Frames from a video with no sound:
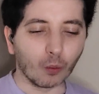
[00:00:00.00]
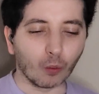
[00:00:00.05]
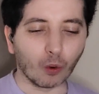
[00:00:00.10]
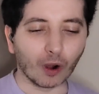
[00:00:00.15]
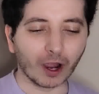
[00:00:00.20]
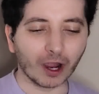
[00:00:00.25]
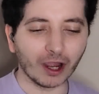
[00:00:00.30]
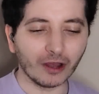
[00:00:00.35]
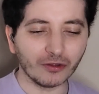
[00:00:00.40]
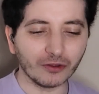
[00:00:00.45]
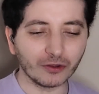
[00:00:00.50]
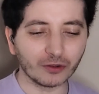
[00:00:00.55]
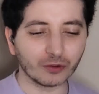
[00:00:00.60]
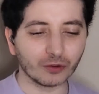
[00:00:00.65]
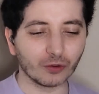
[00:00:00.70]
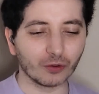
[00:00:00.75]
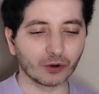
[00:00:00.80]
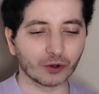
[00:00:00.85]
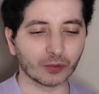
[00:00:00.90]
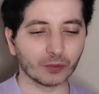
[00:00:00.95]
Why are they
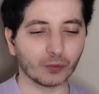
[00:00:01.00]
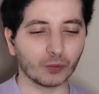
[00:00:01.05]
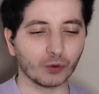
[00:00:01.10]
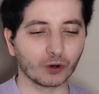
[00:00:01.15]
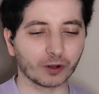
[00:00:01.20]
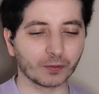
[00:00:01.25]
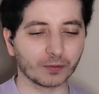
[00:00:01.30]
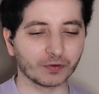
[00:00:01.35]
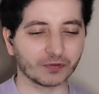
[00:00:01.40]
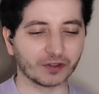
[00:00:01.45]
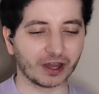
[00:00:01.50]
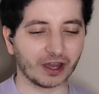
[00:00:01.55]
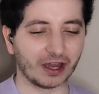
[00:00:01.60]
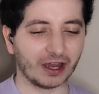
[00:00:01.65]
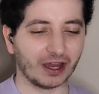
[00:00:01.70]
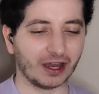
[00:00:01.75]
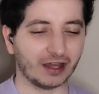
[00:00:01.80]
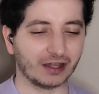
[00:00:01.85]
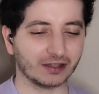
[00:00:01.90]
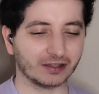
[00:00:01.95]
all walking with their
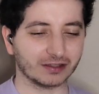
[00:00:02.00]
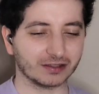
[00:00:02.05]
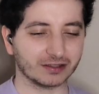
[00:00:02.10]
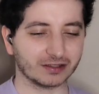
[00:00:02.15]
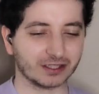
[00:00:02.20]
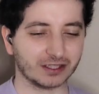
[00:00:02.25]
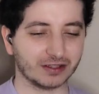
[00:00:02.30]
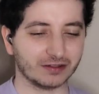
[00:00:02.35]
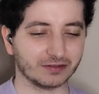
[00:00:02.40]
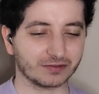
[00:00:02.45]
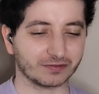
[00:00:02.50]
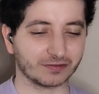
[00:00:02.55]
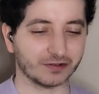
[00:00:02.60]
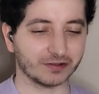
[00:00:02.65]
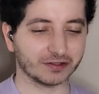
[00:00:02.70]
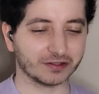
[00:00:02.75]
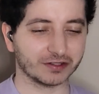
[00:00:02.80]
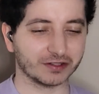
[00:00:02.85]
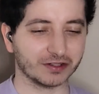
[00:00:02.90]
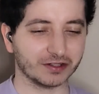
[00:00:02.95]
hands in
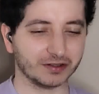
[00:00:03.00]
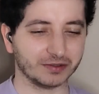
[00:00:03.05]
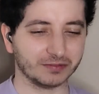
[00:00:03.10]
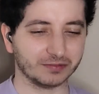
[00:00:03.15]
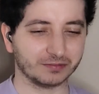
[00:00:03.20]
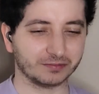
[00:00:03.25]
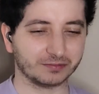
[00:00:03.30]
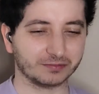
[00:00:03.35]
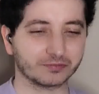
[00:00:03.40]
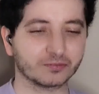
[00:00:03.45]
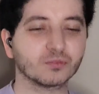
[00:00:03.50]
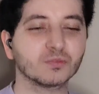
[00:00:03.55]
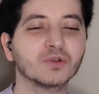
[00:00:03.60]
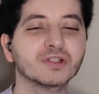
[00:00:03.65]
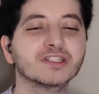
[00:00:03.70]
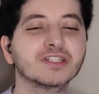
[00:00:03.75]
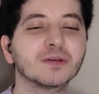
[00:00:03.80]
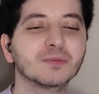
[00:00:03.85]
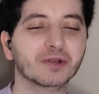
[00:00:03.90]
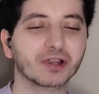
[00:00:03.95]
front of them?
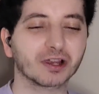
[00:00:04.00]
What's up